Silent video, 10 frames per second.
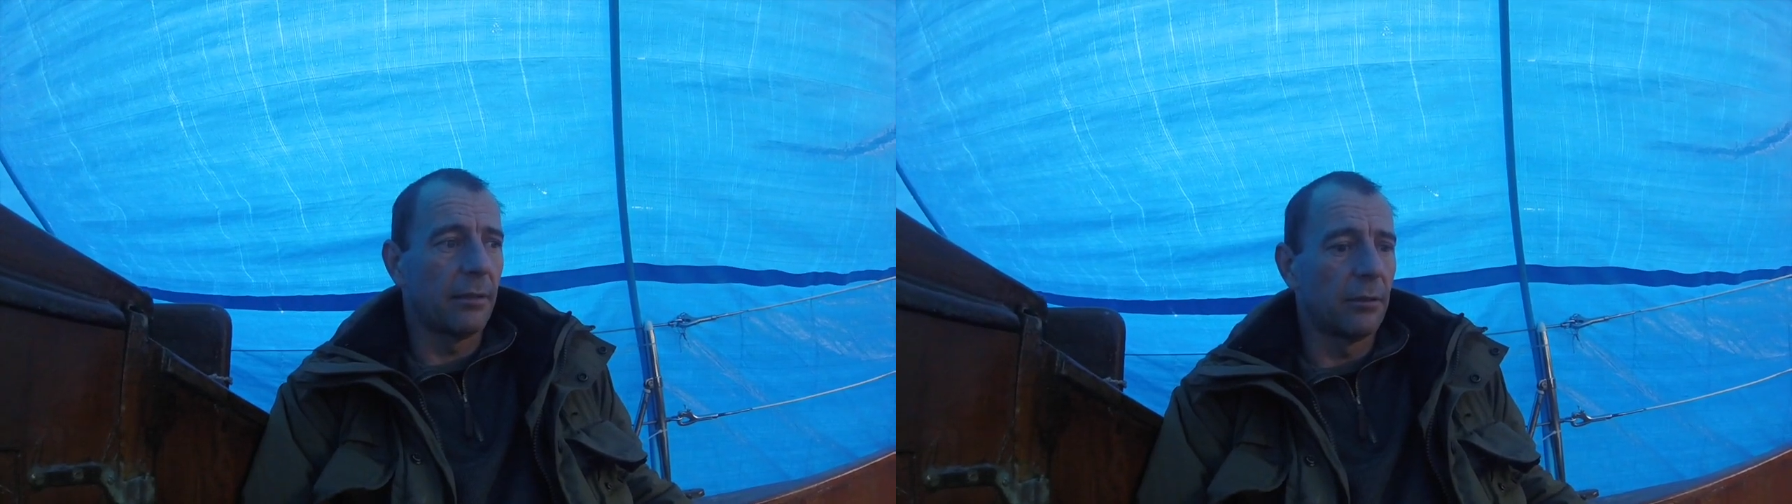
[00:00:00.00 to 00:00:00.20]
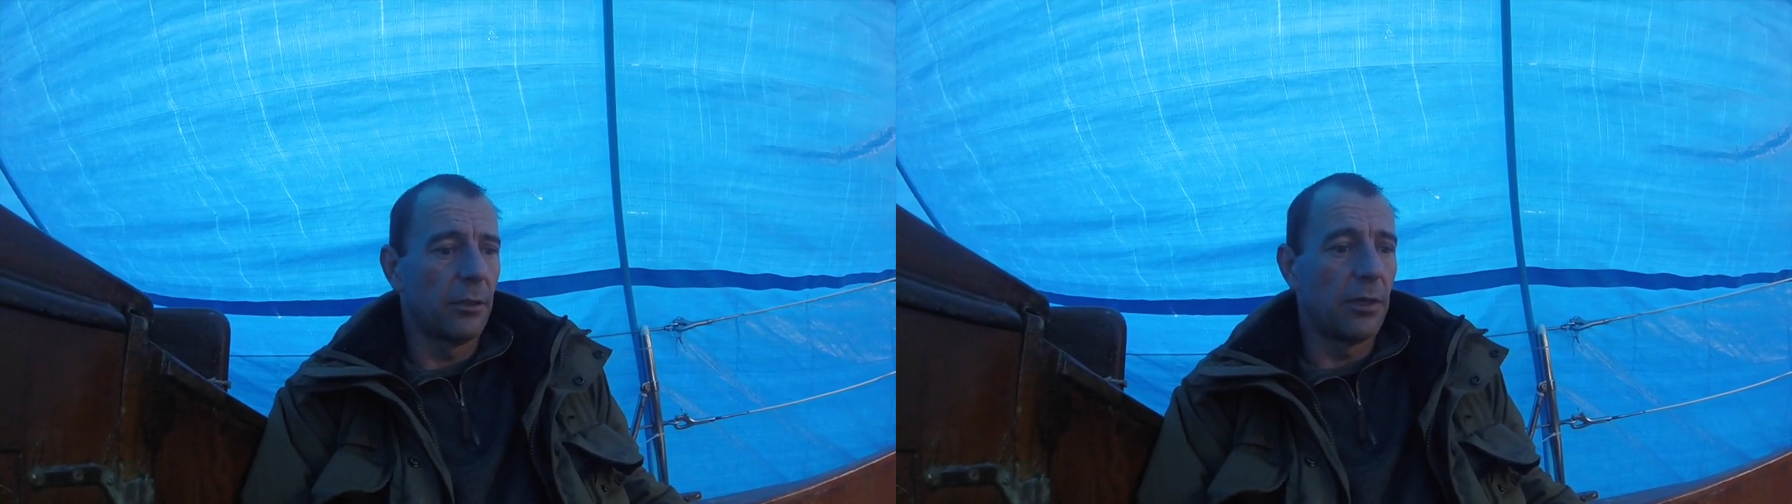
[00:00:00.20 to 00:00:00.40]

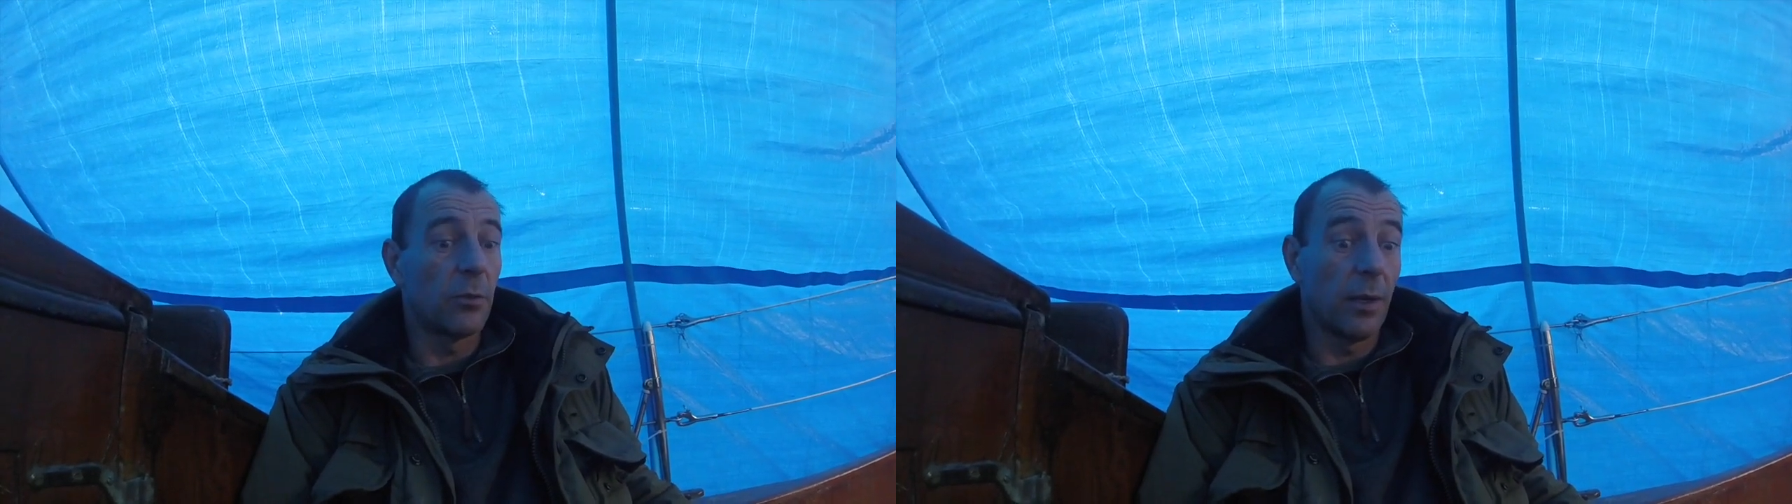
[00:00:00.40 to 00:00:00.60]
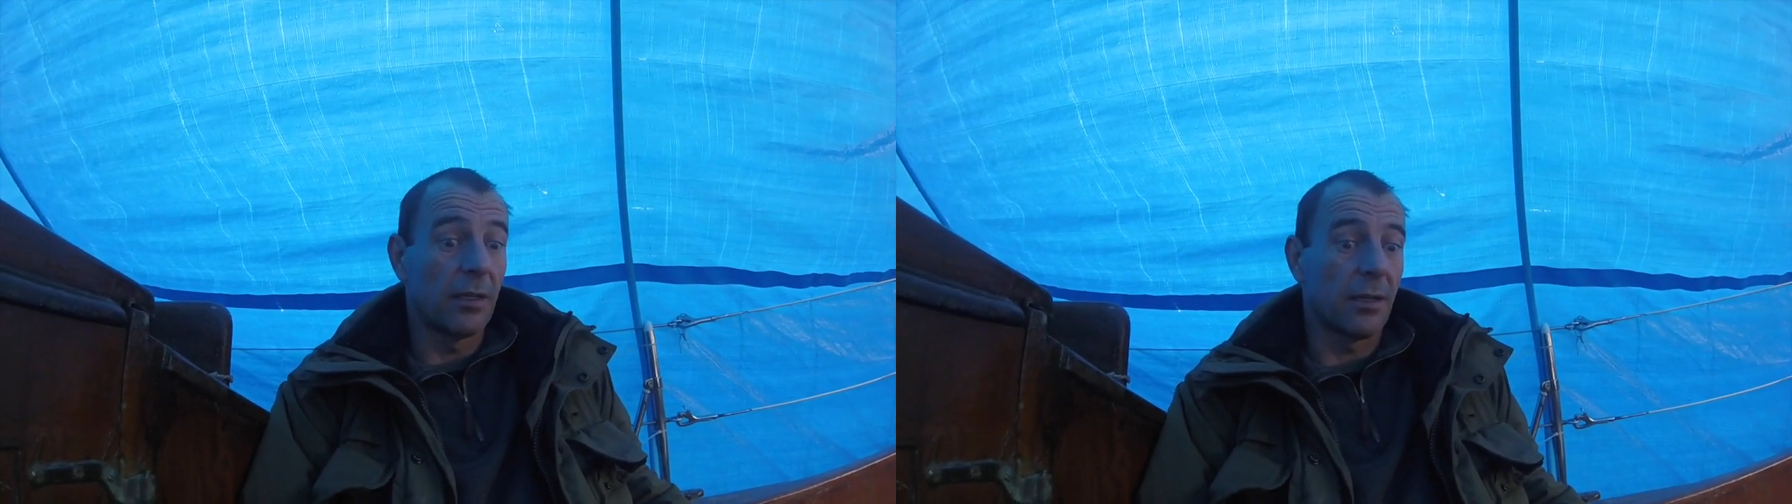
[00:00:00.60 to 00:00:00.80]
and I'll do it
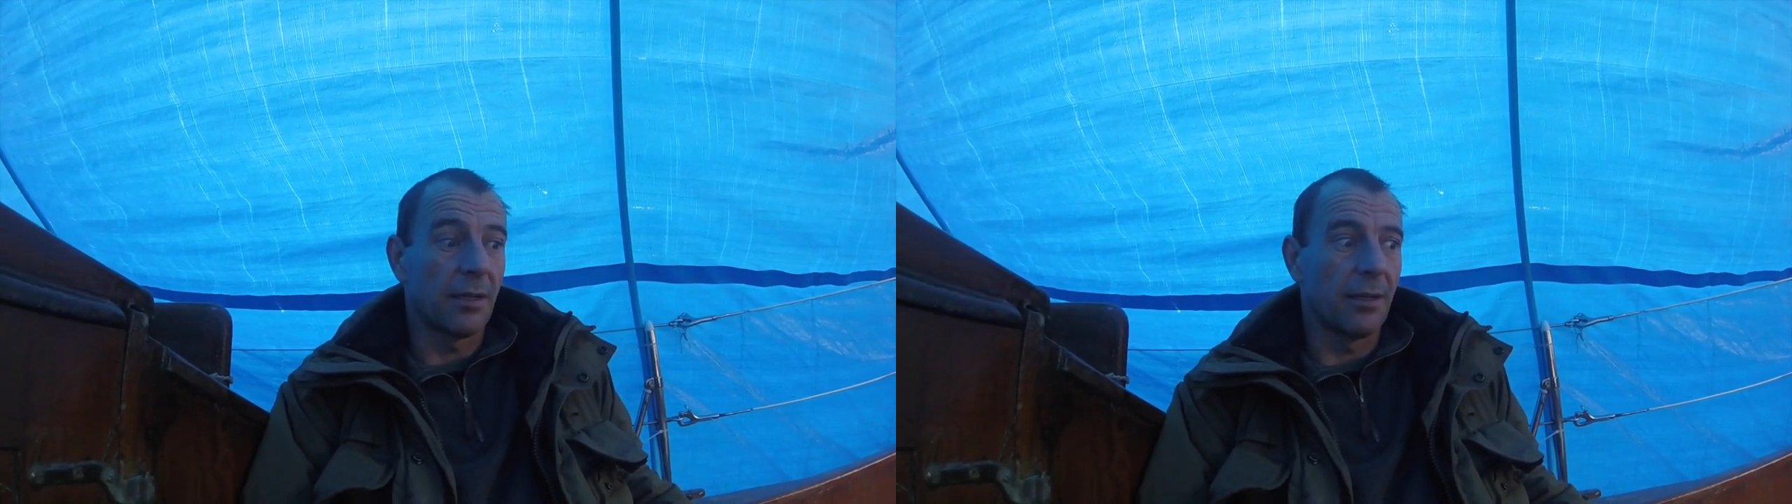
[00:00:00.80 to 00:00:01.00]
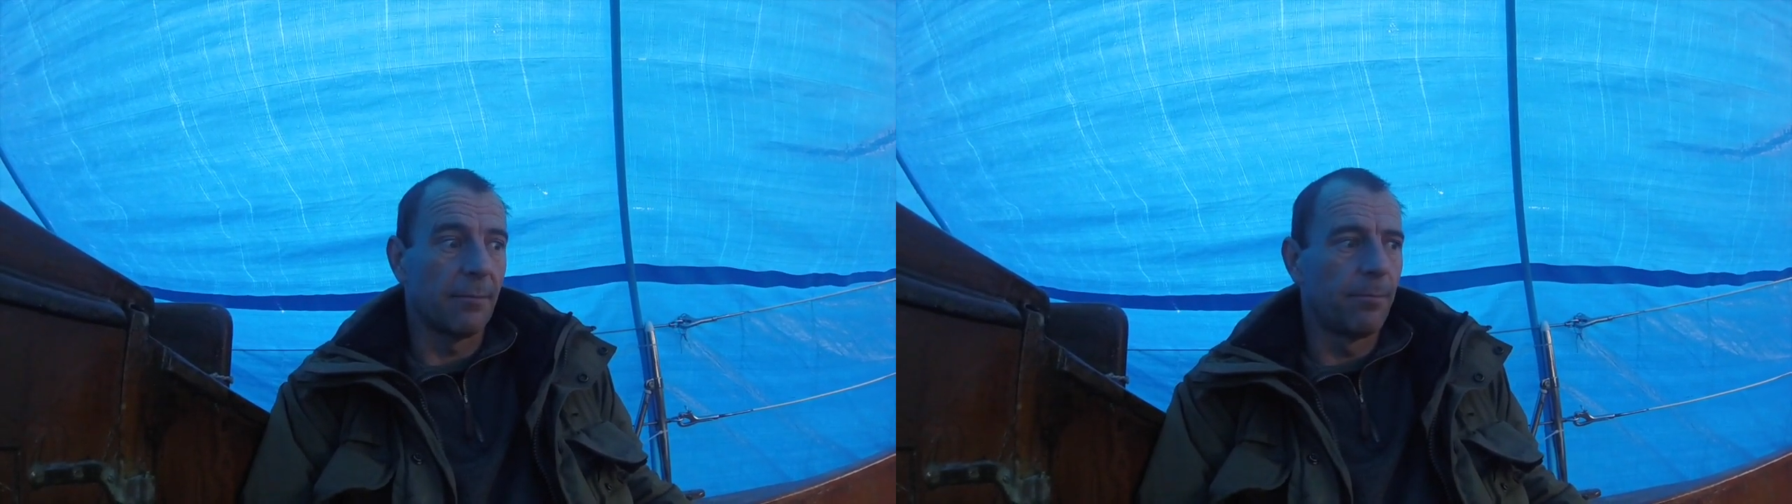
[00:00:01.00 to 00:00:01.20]
as well as I
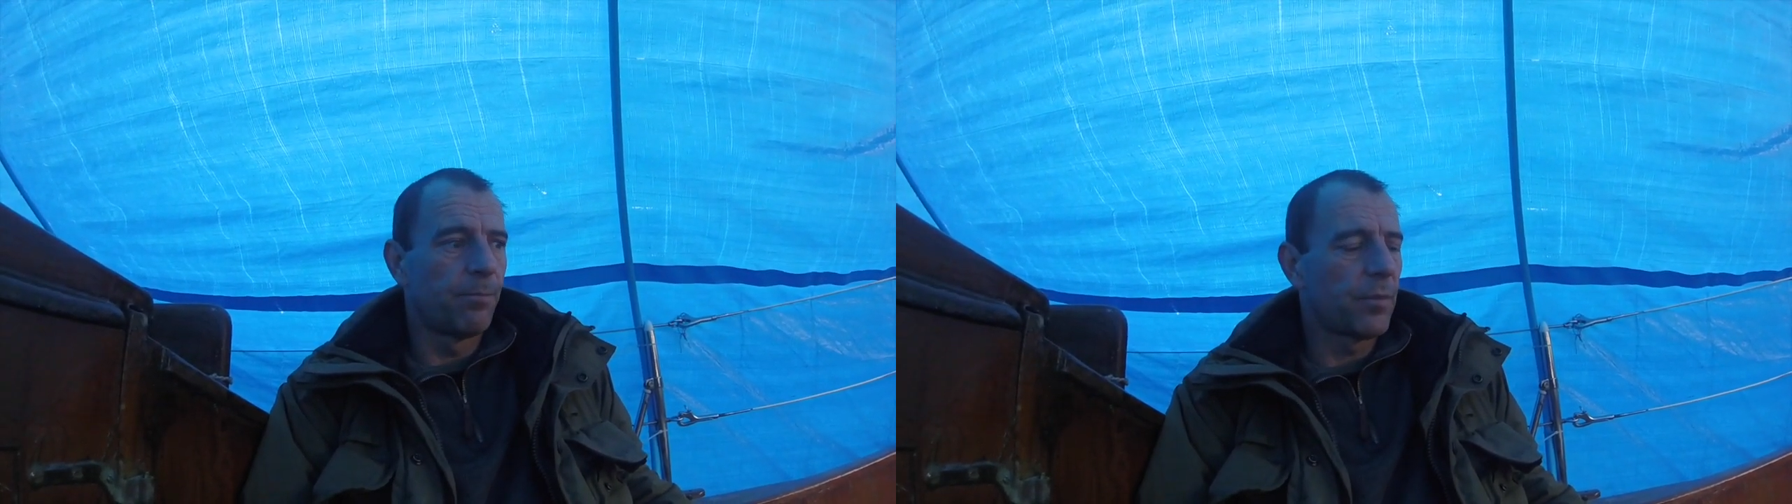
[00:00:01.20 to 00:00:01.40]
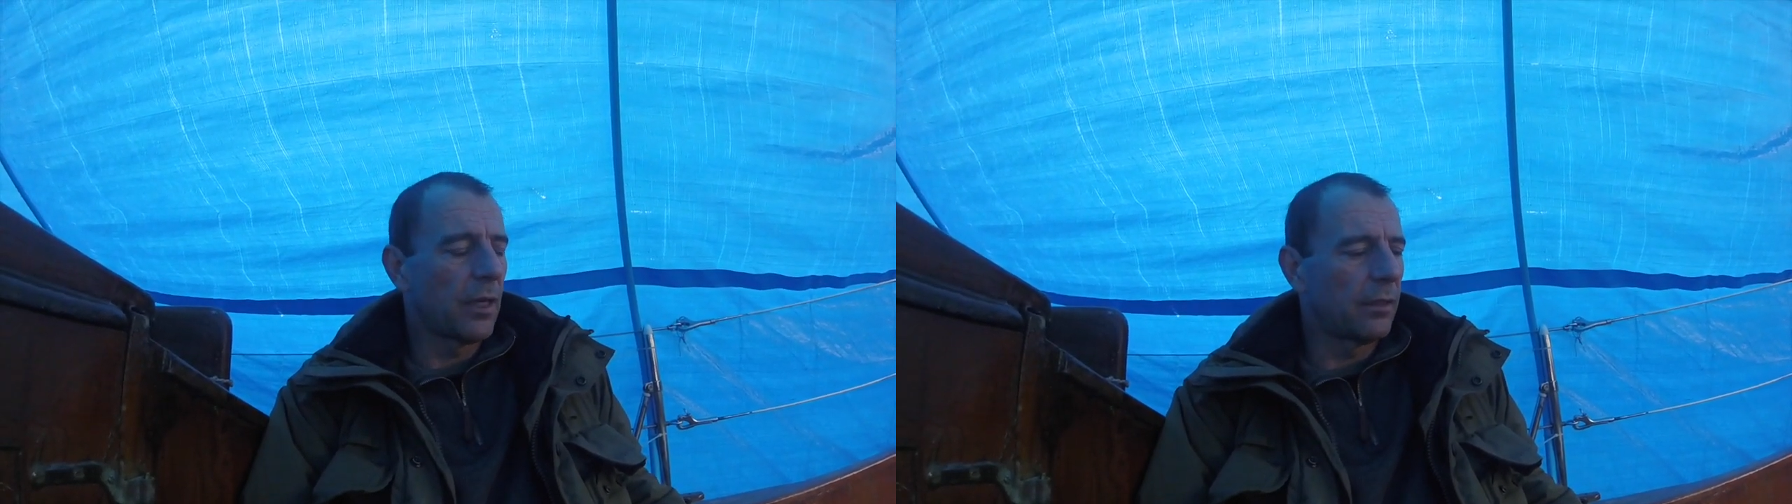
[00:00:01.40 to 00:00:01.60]
can,
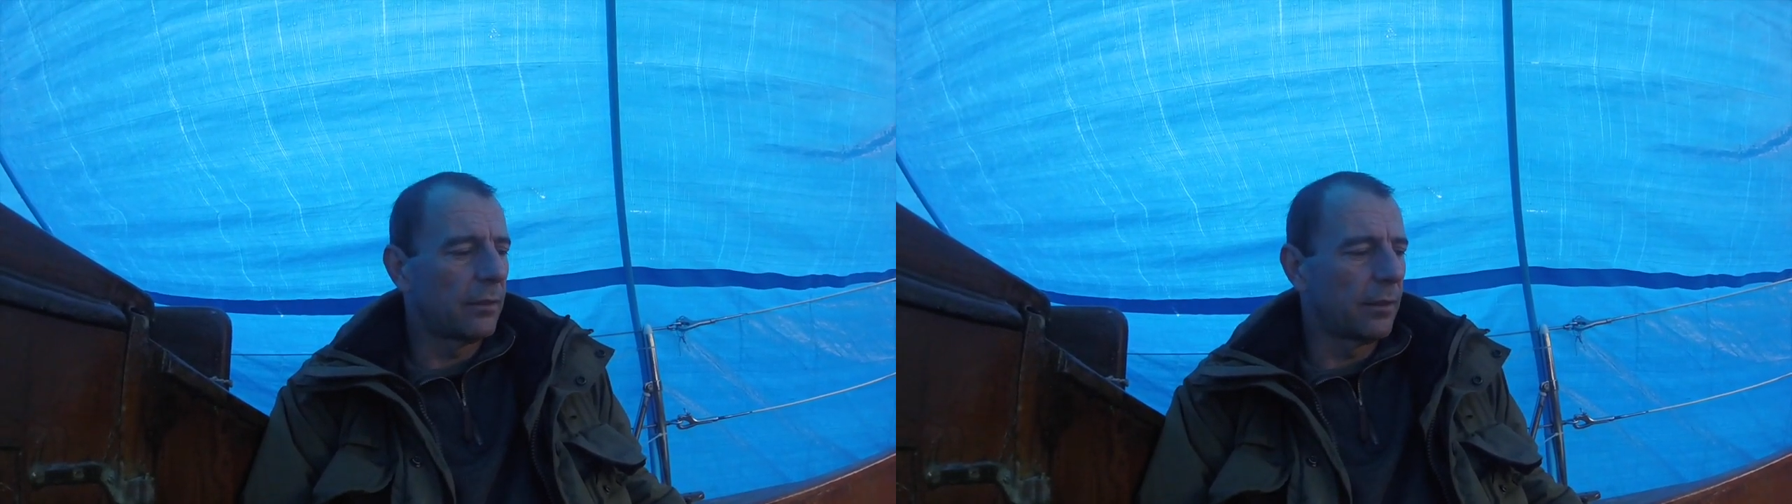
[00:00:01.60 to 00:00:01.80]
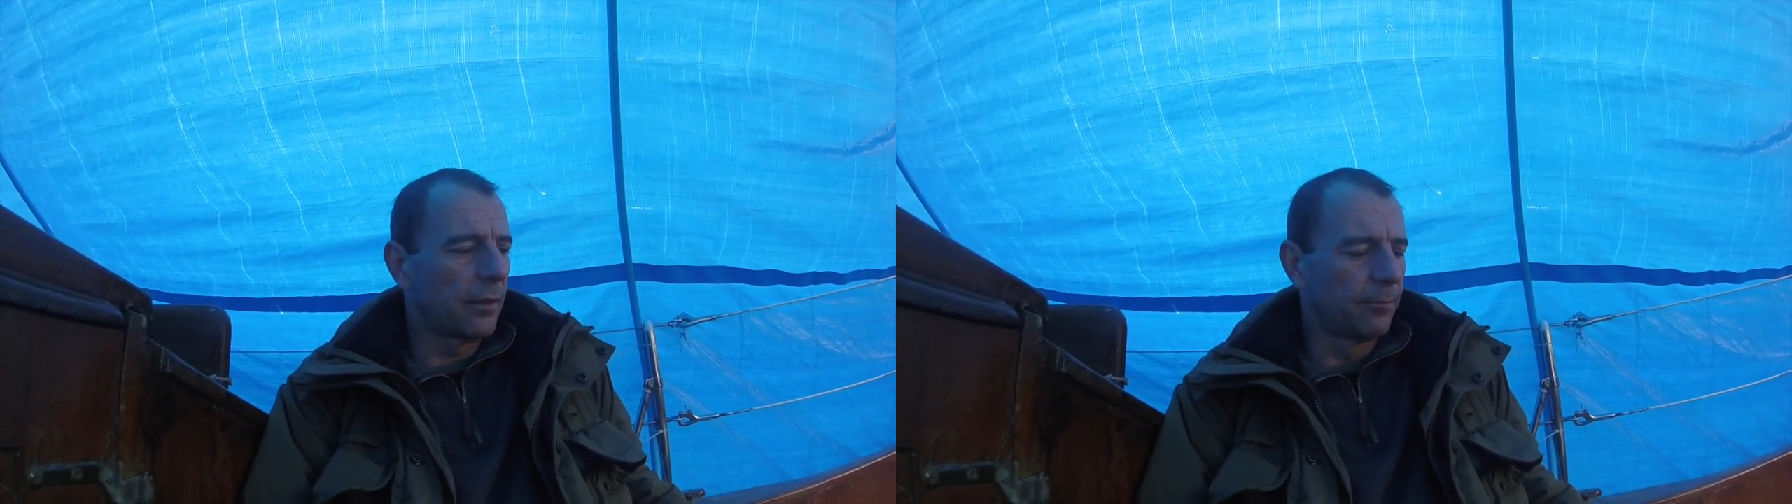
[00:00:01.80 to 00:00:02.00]

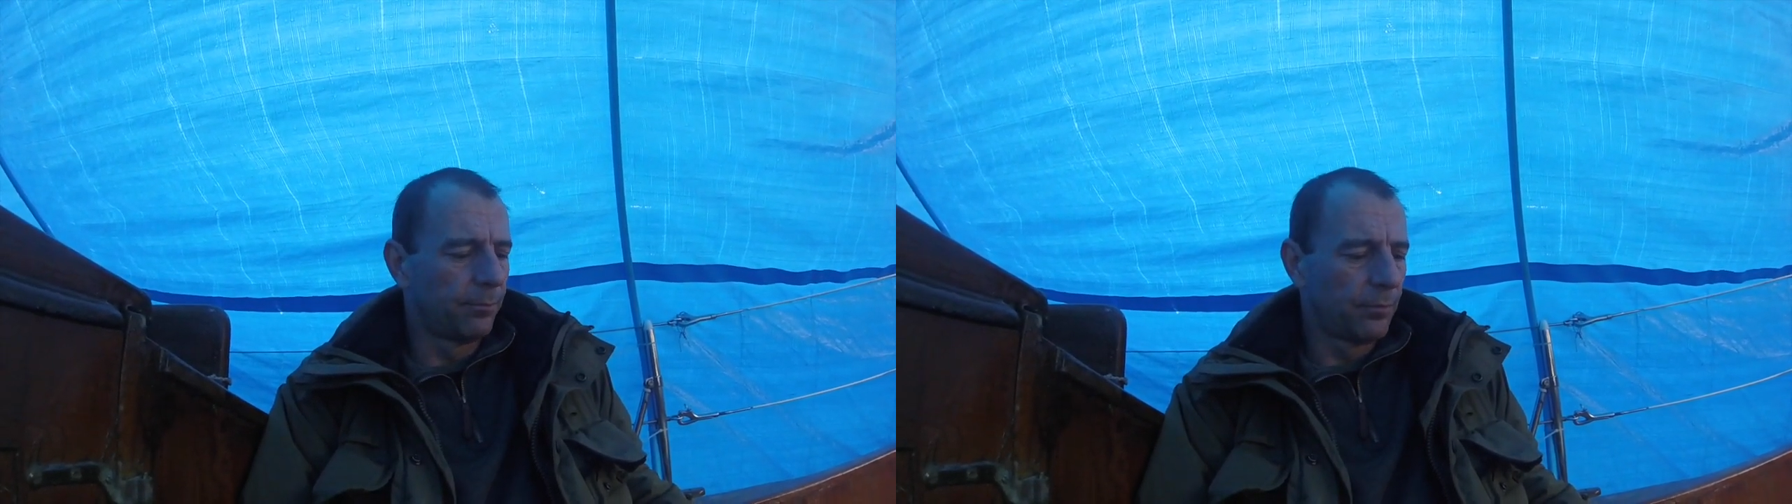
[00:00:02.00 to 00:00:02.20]
and